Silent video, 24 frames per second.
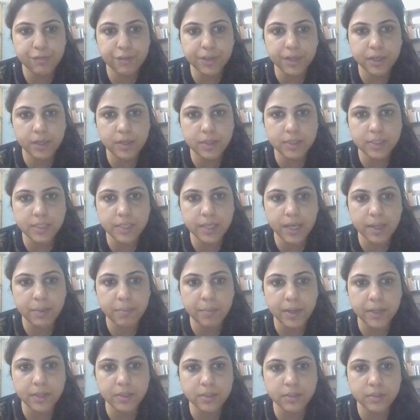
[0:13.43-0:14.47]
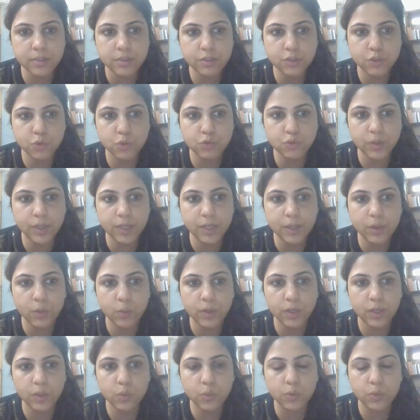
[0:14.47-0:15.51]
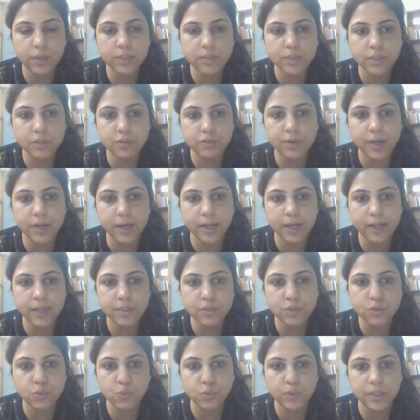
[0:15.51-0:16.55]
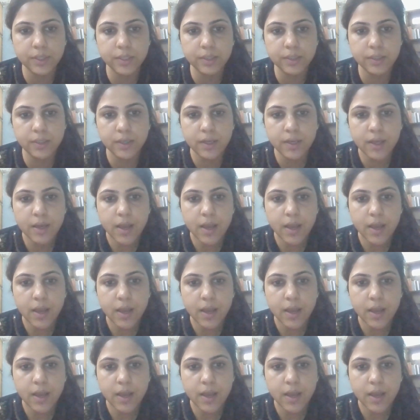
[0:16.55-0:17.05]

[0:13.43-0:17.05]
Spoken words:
Faculty and mentors usually only notice a struggling student